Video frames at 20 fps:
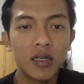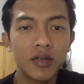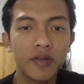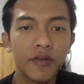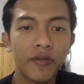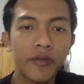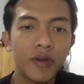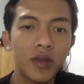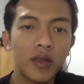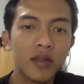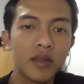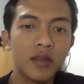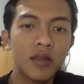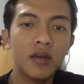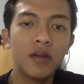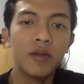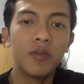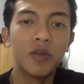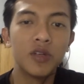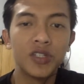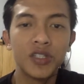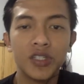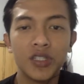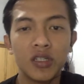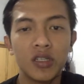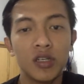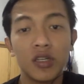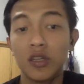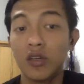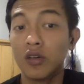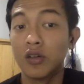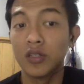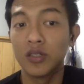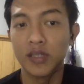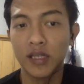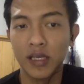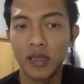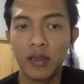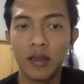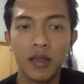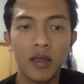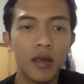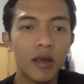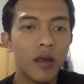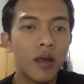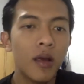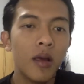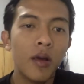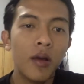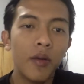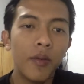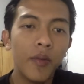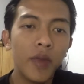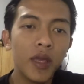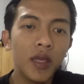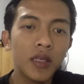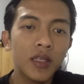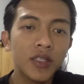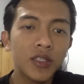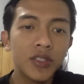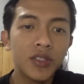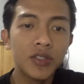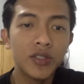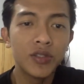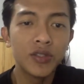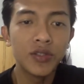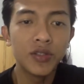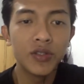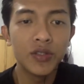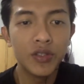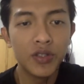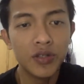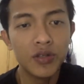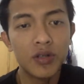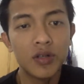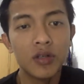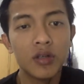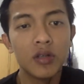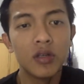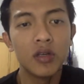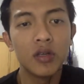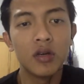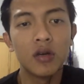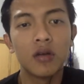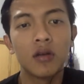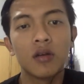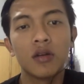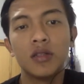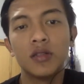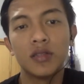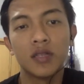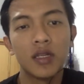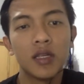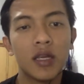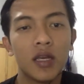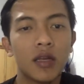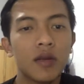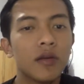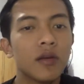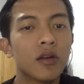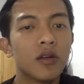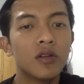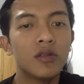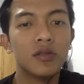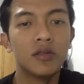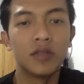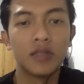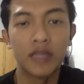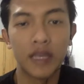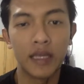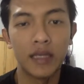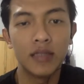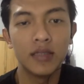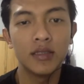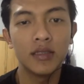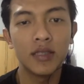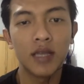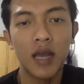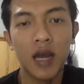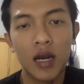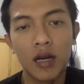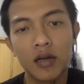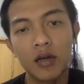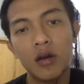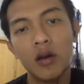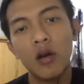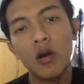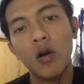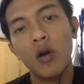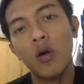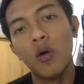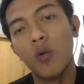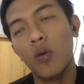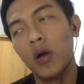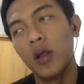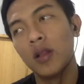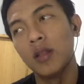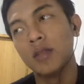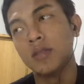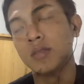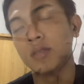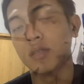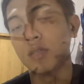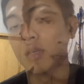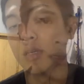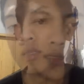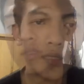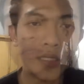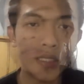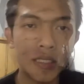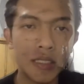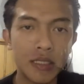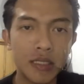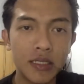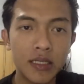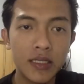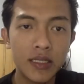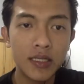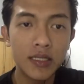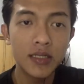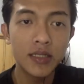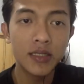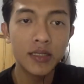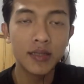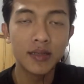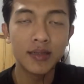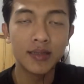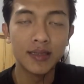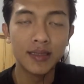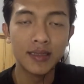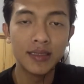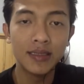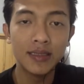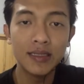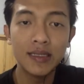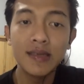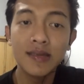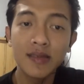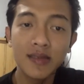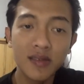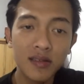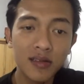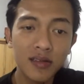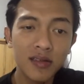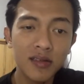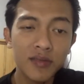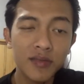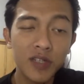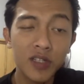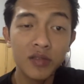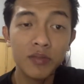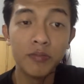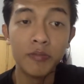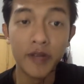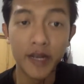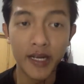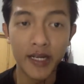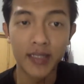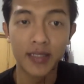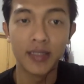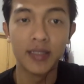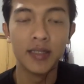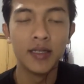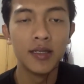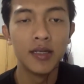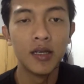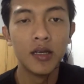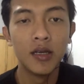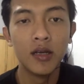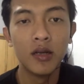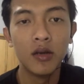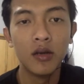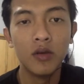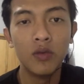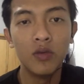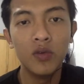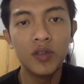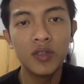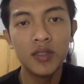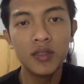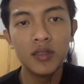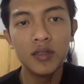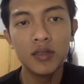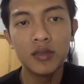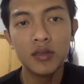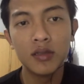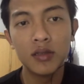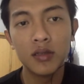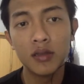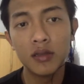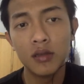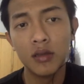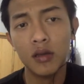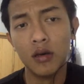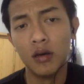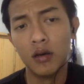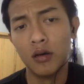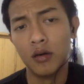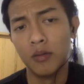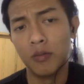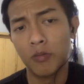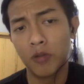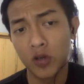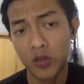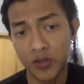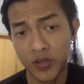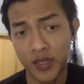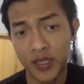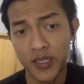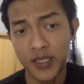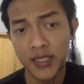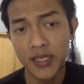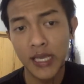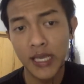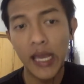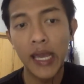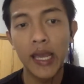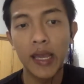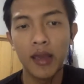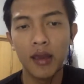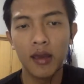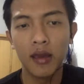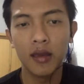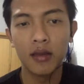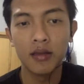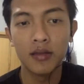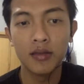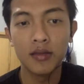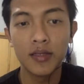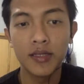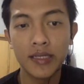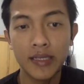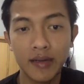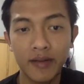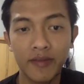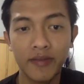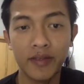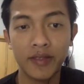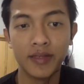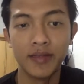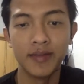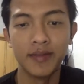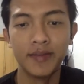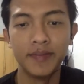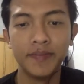with the positioning you set. Make sure your content and contents are well integrated. The third circle is talking about brand, which is in it process and service.